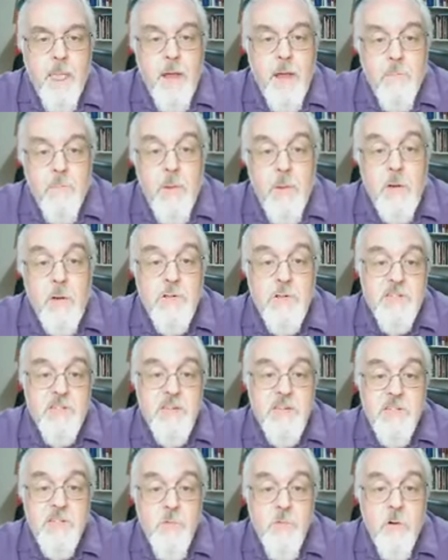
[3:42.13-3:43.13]

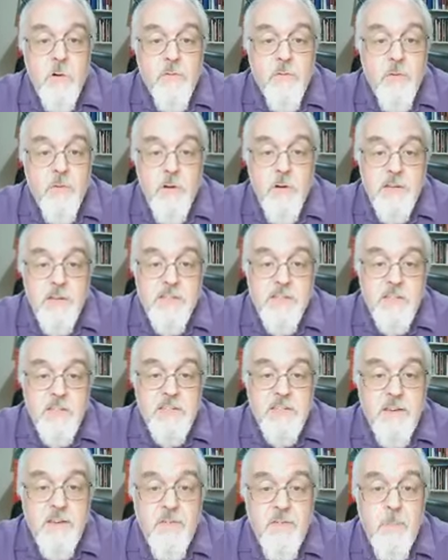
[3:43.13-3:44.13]
'Moses wrote for us
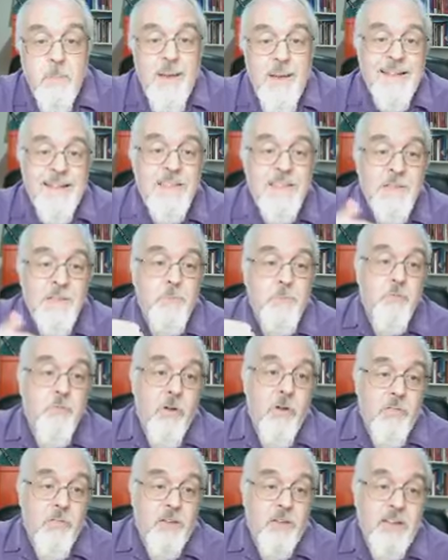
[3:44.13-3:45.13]
that if a man's
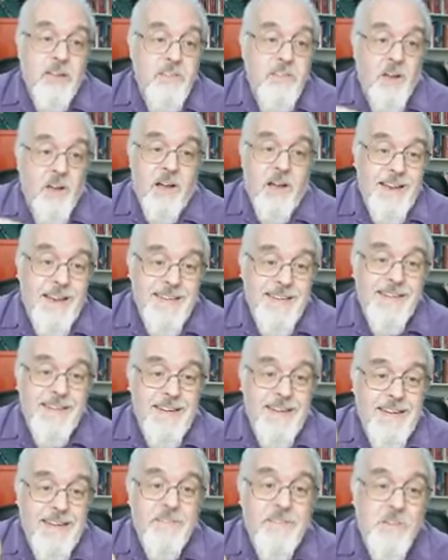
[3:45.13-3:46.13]
brother dies and
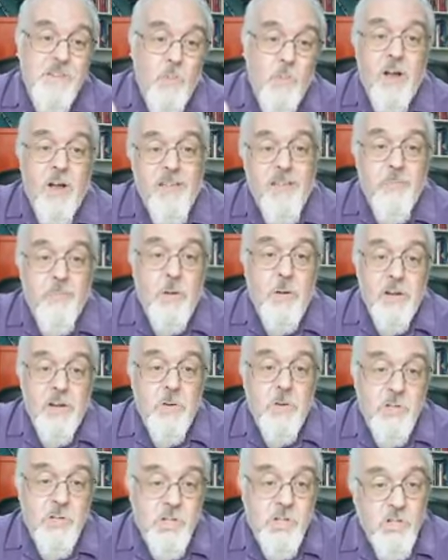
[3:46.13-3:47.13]
leaves a wife but
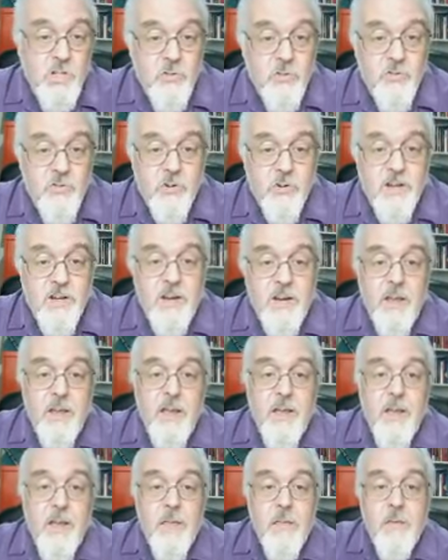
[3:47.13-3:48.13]
no children,
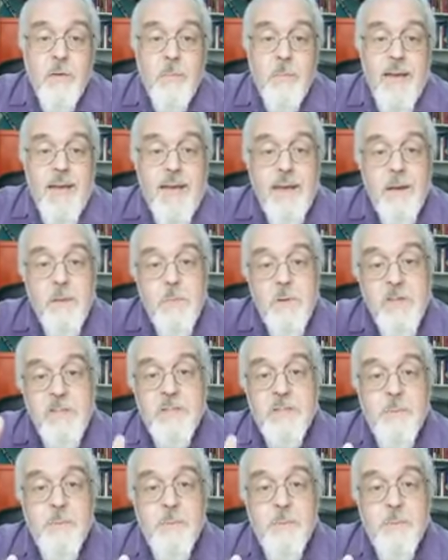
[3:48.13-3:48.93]
the man must